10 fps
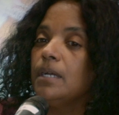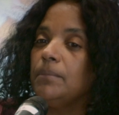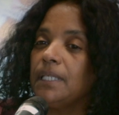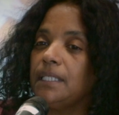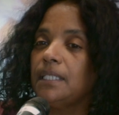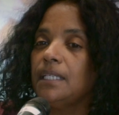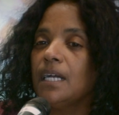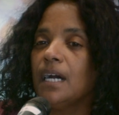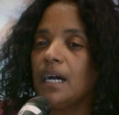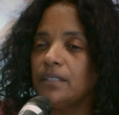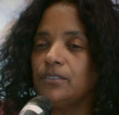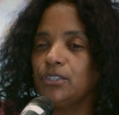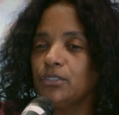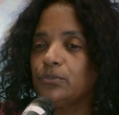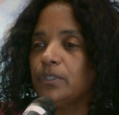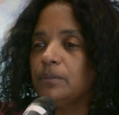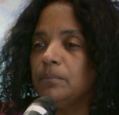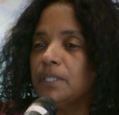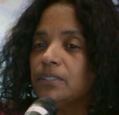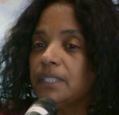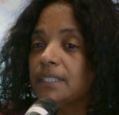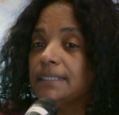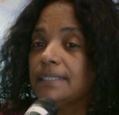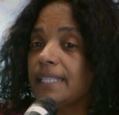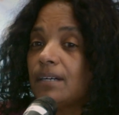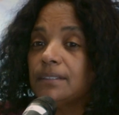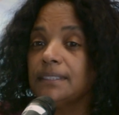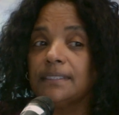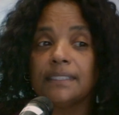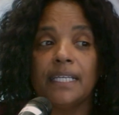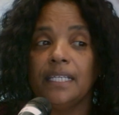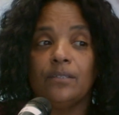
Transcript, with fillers: many other children, millions, thousands,